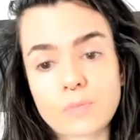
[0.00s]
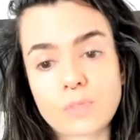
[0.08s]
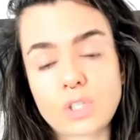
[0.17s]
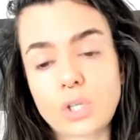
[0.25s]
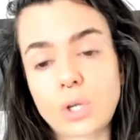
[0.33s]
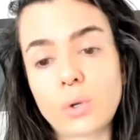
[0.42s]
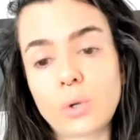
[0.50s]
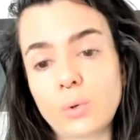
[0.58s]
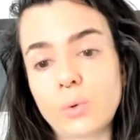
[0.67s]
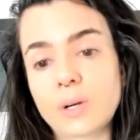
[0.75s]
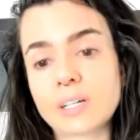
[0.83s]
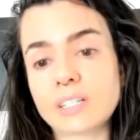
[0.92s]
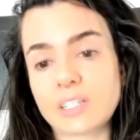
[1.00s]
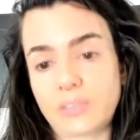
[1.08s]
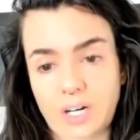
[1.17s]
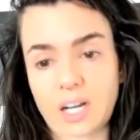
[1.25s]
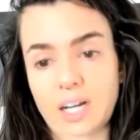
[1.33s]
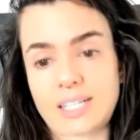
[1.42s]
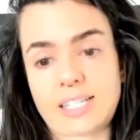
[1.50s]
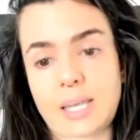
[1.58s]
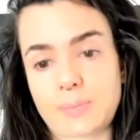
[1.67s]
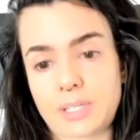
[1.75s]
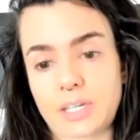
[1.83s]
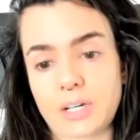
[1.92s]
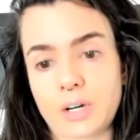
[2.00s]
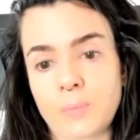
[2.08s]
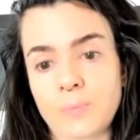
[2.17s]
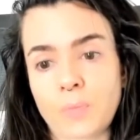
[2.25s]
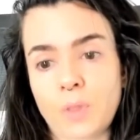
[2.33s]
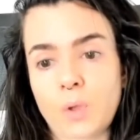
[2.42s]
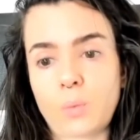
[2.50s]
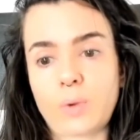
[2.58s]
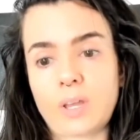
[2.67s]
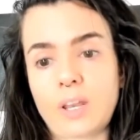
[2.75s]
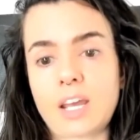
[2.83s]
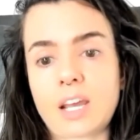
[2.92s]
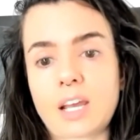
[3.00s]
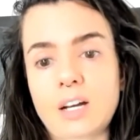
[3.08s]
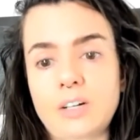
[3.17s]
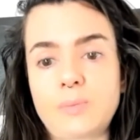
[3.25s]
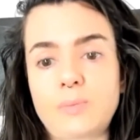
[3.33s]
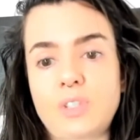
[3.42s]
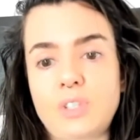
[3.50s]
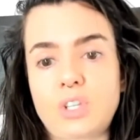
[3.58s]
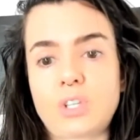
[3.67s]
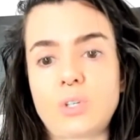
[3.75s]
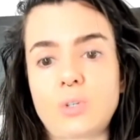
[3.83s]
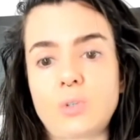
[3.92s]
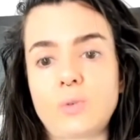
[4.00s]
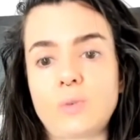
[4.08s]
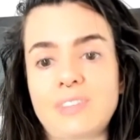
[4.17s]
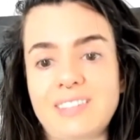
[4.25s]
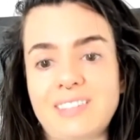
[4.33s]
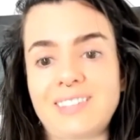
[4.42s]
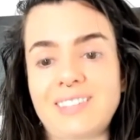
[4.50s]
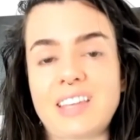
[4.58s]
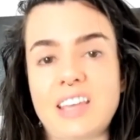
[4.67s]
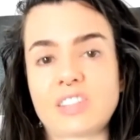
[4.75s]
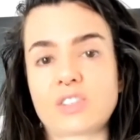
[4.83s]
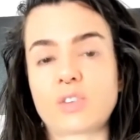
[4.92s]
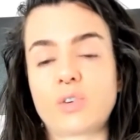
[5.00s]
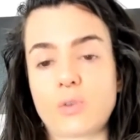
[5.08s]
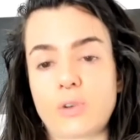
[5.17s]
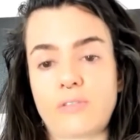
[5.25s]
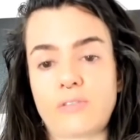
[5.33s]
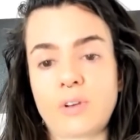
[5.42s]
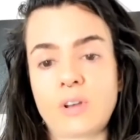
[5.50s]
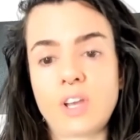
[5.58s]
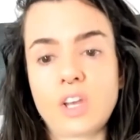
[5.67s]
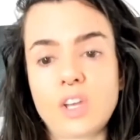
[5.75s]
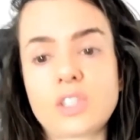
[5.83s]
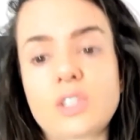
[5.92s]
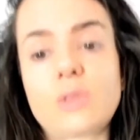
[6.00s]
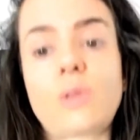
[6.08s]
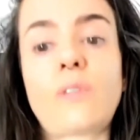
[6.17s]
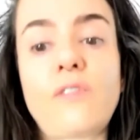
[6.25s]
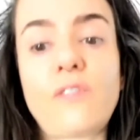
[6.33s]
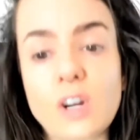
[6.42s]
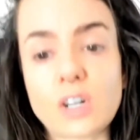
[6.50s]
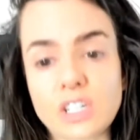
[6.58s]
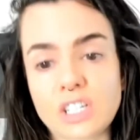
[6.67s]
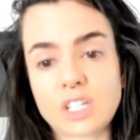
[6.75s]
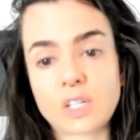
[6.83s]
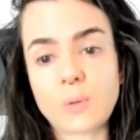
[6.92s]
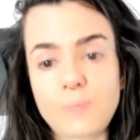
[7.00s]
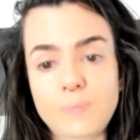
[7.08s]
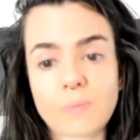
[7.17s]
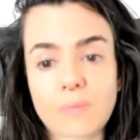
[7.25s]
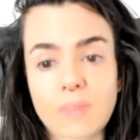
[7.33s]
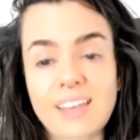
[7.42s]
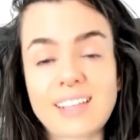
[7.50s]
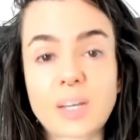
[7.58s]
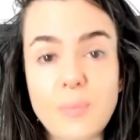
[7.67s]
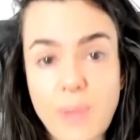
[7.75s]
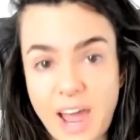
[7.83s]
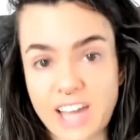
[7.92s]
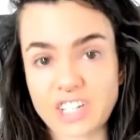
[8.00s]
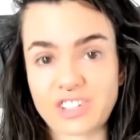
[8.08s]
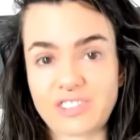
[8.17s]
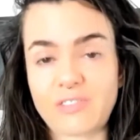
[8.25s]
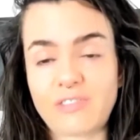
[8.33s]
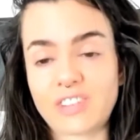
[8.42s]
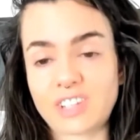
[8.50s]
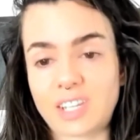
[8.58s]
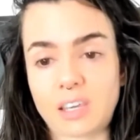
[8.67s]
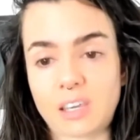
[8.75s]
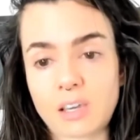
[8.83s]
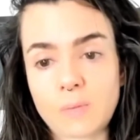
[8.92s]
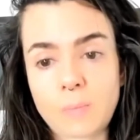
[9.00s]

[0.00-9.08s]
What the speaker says: 2 different concepts here when it comes to this intense grief. So the first is compassion fatigue.